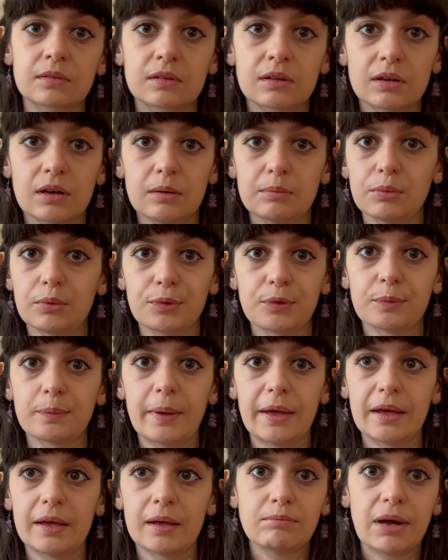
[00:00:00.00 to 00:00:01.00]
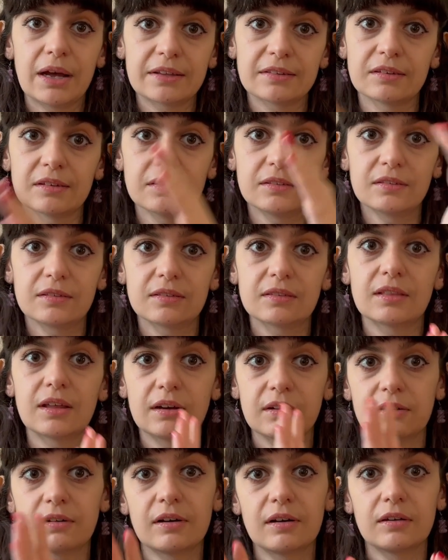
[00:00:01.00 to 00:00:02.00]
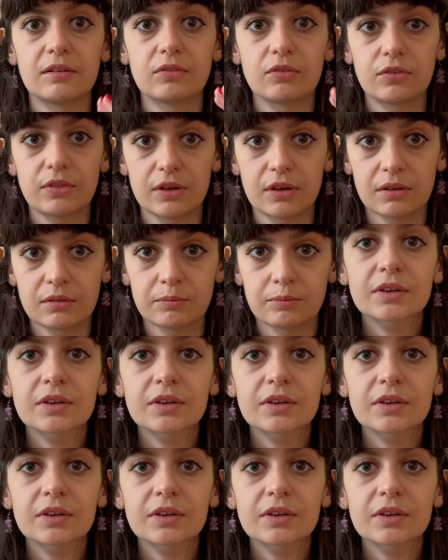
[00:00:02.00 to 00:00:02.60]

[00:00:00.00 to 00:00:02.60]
couple spare patterns, that kind of thing.